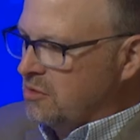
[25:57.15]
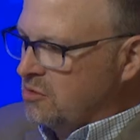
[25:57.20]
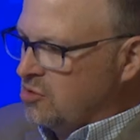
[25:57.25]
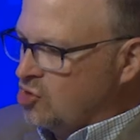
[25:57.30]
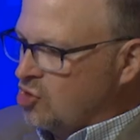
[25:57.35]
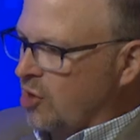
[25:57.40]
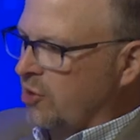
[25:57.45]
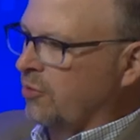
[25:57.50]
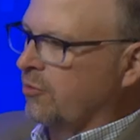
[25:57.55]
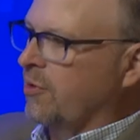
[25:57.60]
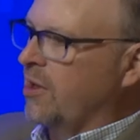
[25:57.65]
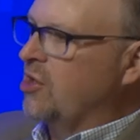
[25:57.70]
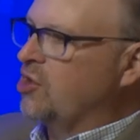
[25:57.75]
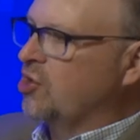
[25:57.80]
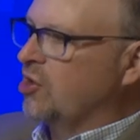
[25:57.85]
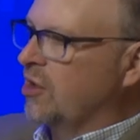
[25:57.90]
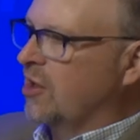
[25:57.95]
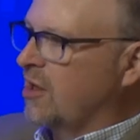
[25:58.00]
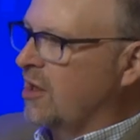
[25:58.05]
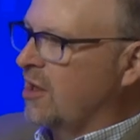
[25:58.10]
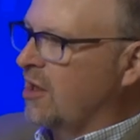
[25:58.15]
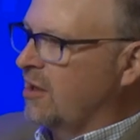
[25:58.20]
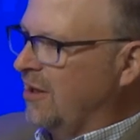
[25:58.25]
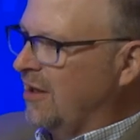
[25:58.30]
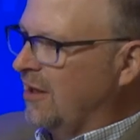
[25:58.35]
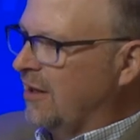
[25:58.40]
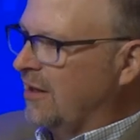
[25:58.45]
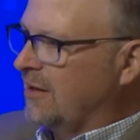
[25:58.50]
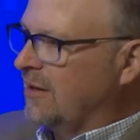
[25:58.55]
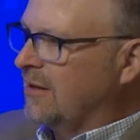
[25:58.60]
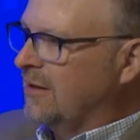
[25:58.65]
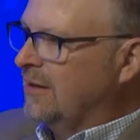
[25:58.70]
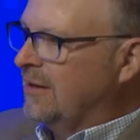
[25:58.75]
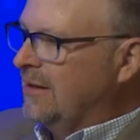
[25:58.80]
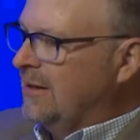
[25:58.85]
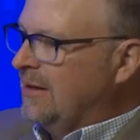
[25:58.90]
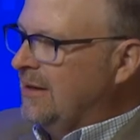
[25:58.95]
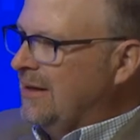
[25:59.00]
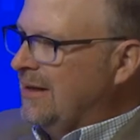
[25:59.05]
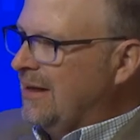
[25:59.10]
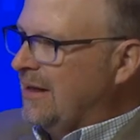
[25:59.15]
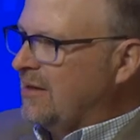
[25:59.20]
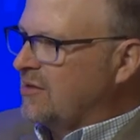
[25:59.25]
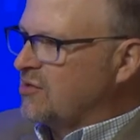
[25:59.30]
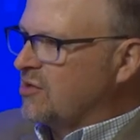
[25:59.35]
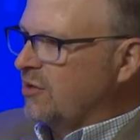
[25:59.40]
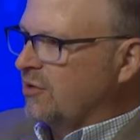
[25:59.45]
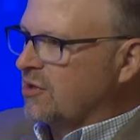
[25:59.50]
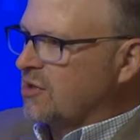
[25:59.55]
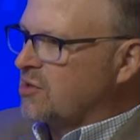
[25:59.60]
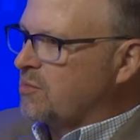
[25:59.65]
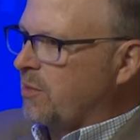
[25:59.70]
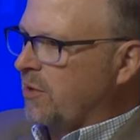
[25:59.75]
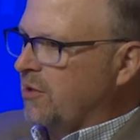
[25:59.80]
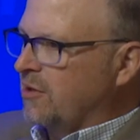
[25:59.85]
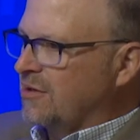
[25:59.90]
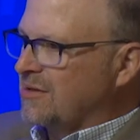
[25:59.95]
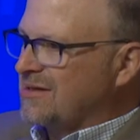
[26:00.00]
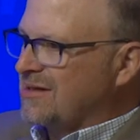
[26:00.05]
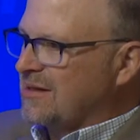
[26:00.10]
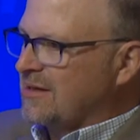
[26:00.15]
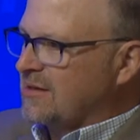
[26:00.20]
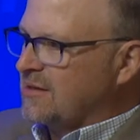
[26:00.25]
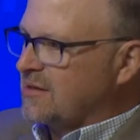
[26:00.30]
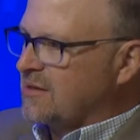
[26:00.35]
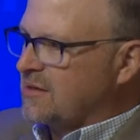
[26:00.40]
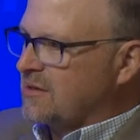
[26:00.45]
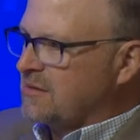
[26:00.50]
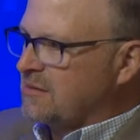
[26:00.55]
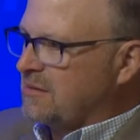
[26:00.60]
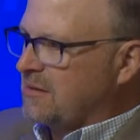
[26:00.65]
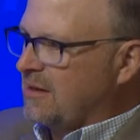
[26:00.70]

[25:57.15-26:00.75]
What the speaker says: generation coming in, is their experiences